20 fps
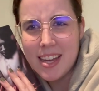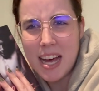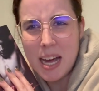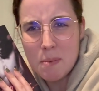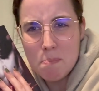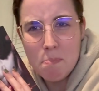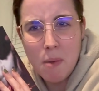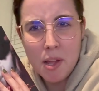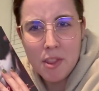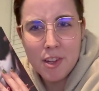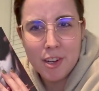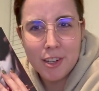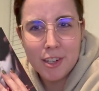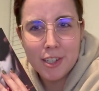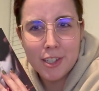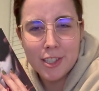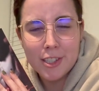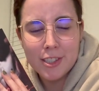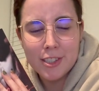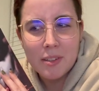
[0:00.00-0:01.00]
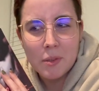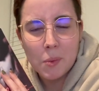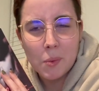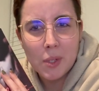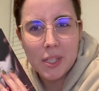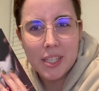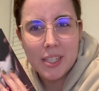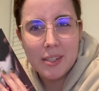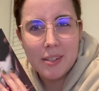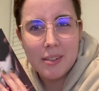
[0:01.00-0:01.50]
A mother
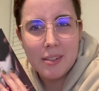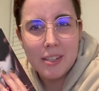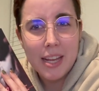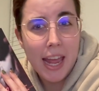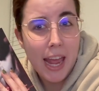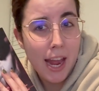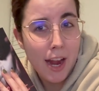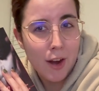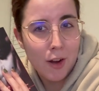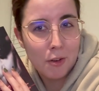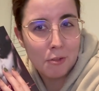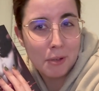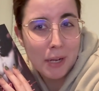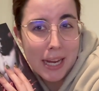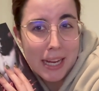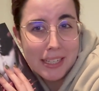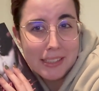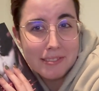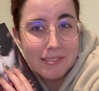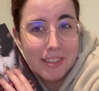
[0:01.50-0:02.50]
would care, right?